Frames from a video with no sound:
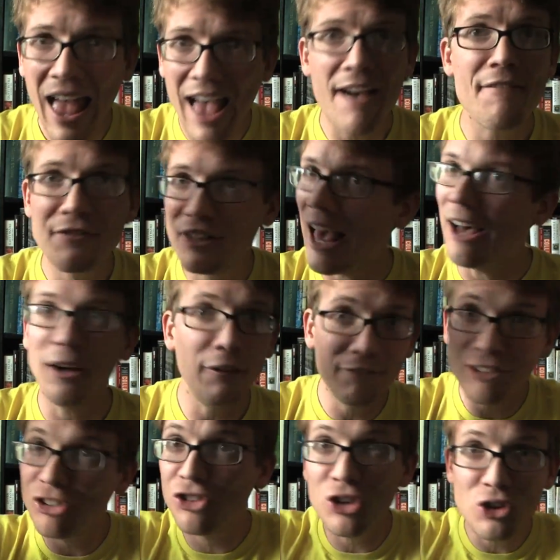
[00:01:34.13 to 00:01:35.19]
have
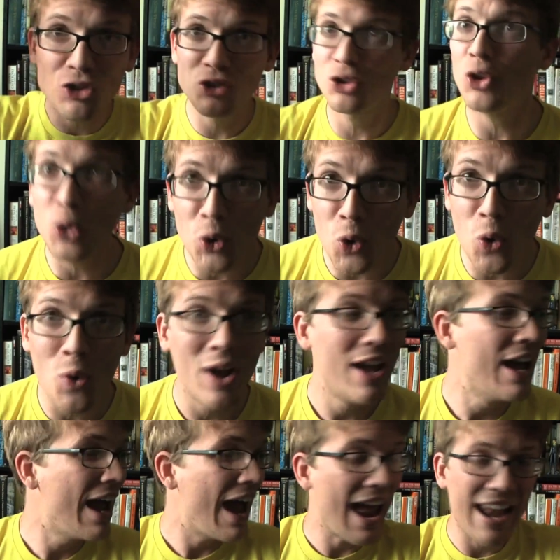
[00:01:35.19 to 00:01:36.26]
television too,
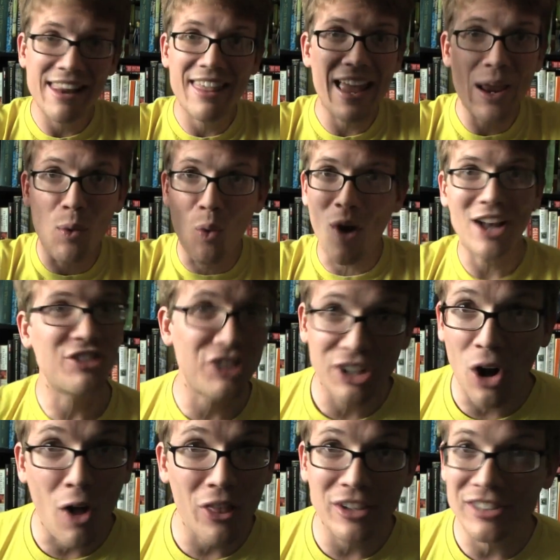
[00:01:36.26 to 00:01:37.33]
and they watch it
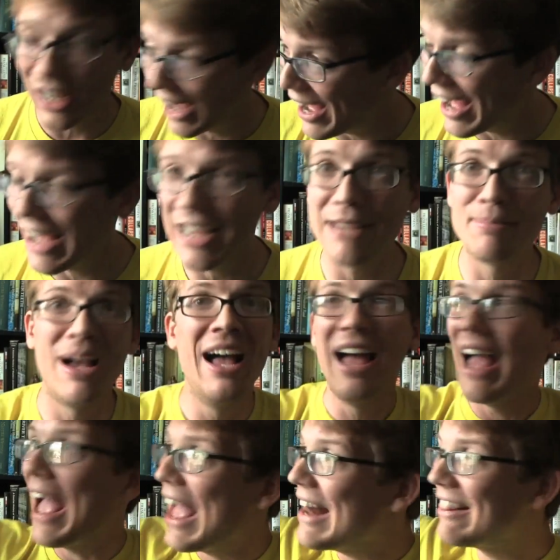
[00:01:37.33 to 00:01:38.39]
all the time,
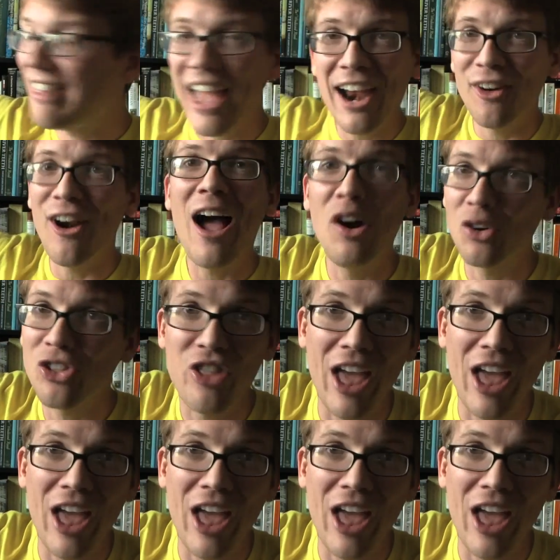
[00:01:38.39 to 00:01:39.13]
and they're out